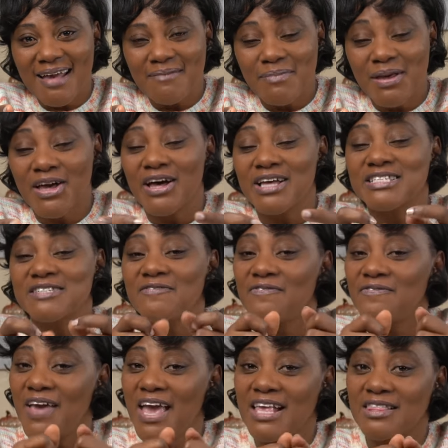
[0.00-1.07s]
Because
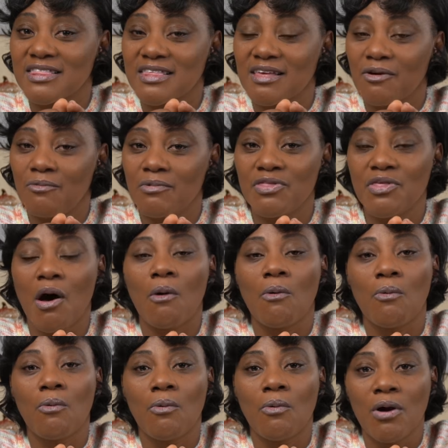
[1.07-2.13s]
faith
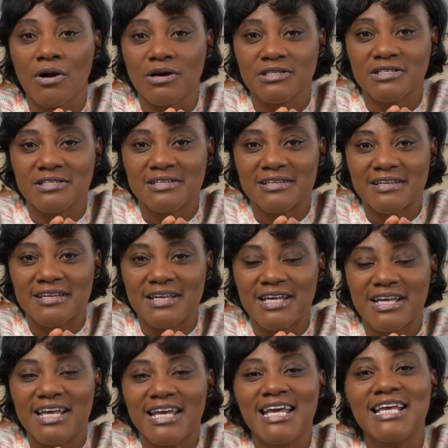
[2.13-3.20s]
without works
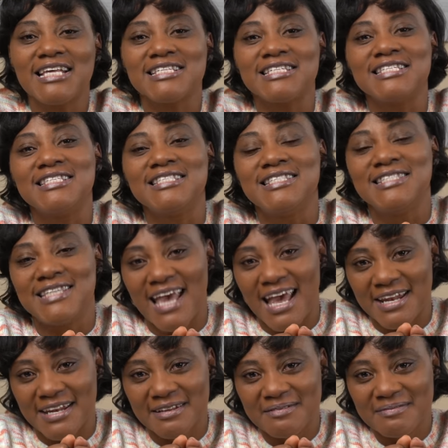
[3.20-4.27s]
is dead.